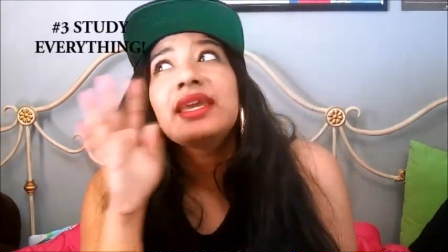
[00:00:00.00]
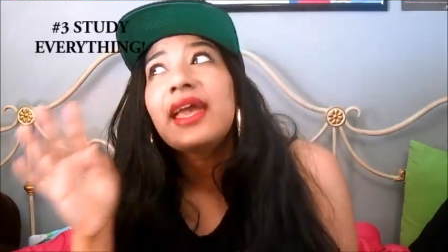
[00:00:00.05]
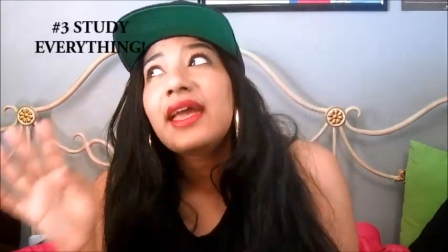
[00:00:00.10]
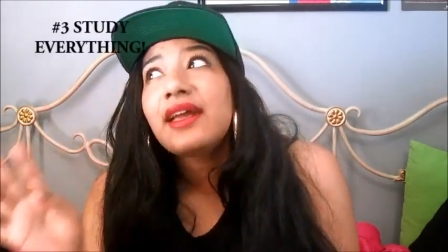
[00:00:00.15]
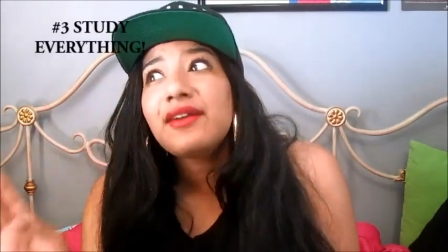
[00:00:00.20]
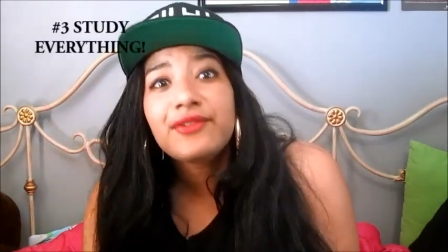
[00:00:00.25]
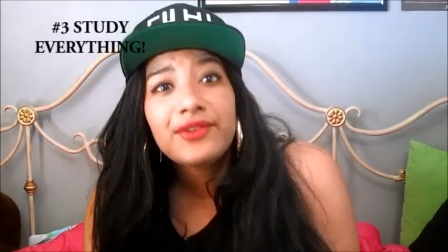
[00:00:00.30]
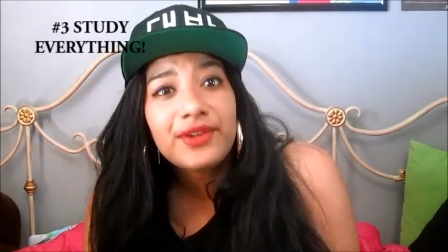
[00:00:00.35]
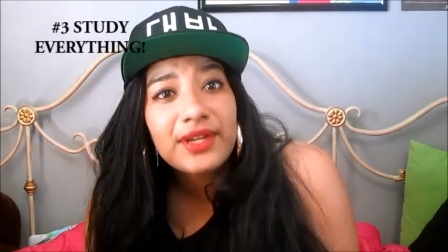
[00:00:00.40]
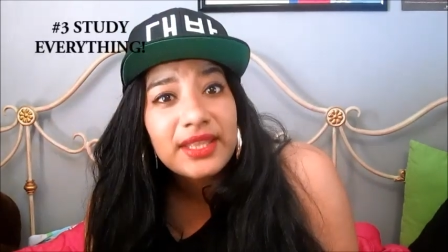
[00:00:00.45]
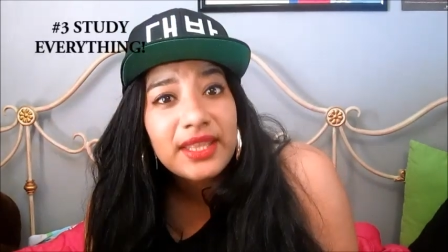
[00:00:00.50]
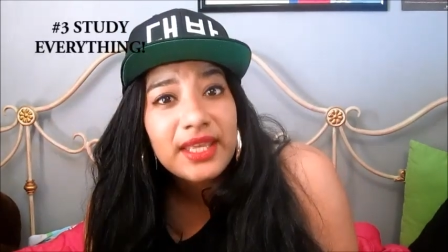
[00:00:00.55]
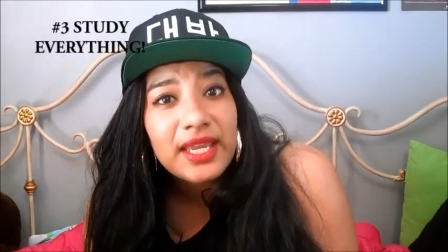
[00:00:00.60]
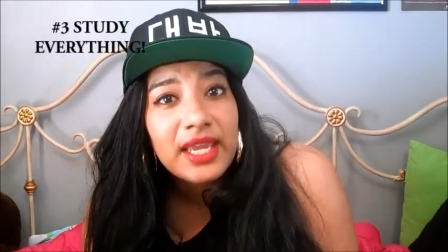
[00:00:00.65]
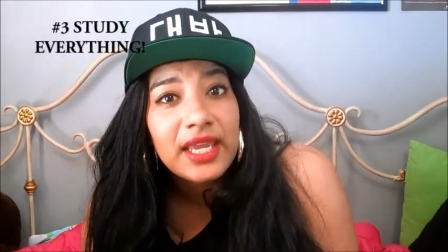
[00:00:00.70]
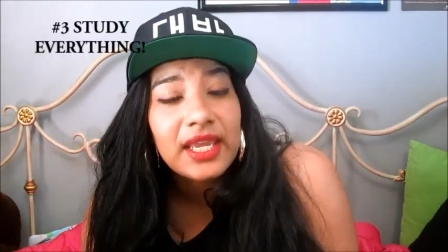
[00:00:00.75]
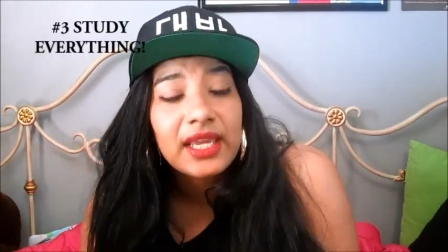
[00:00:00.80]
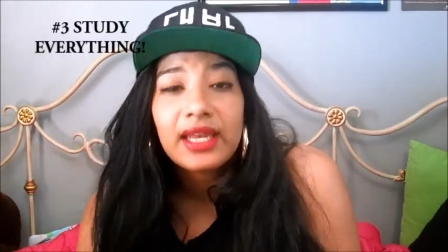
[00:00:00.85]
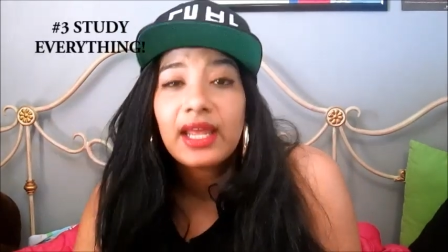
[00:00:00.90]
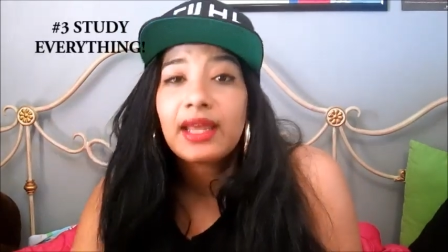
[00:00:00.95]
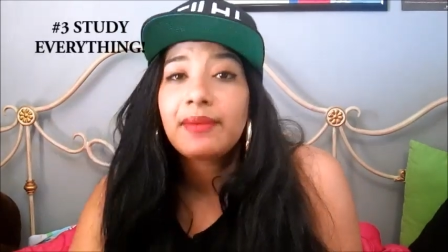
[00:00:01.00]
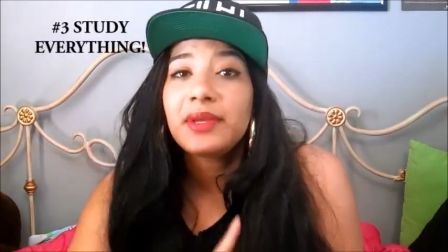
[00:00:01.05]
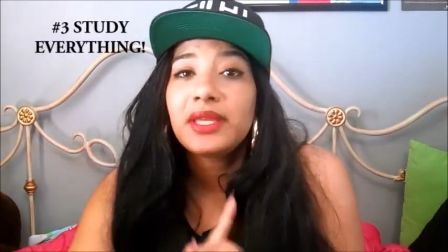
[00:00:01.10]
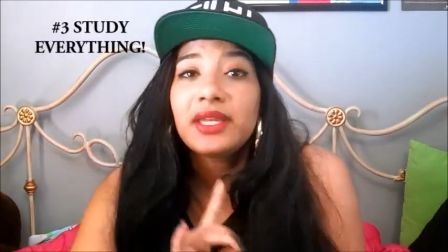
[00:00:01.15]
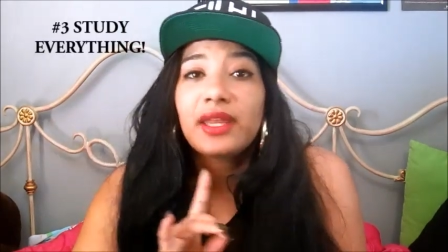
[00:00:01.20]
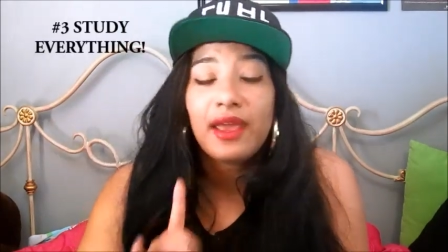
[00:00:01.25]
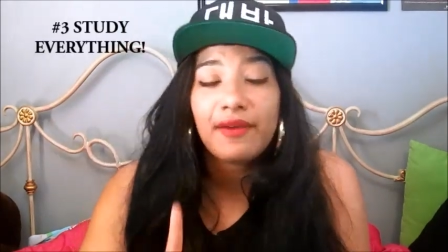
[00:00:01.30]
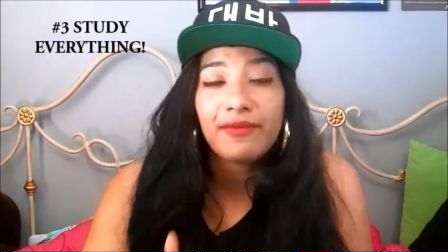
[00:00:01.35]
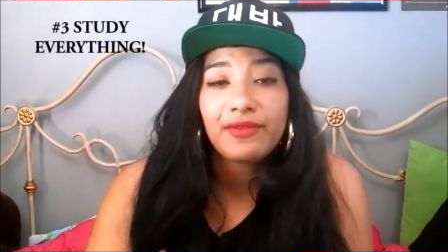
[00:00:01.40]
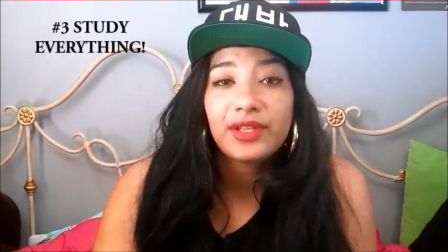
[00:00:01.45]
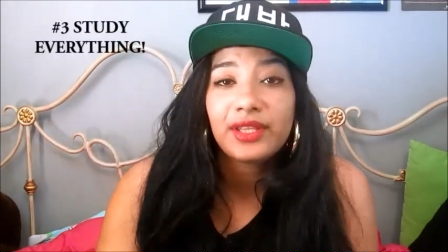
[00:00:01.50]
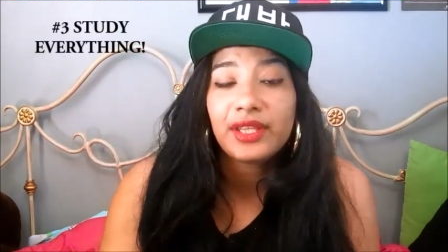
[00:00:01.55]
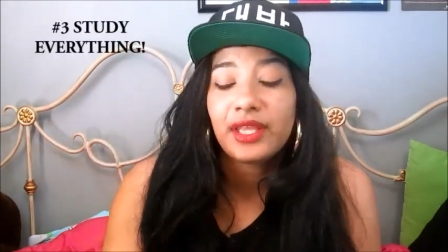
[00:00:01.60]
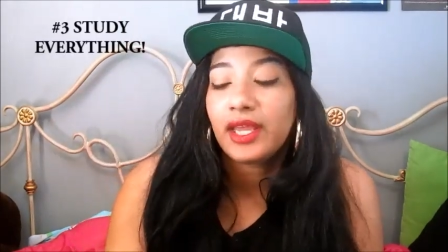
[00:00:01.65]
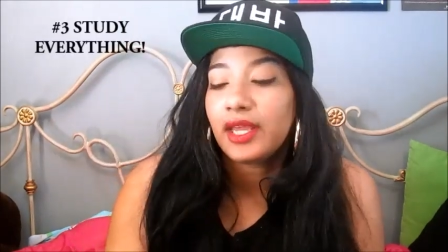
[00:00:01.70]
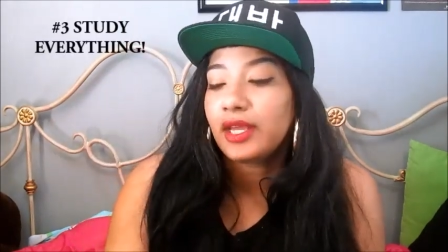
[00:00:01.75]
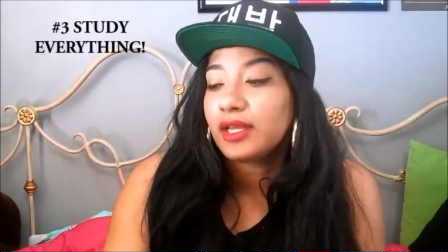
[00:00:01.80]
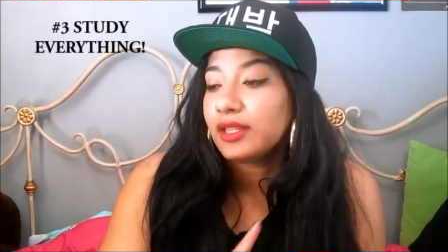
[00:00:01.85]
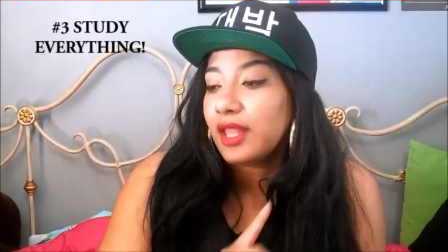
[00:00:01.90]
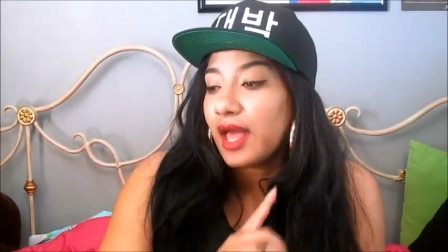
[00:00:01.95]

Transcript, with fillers: everything. And I mean everything.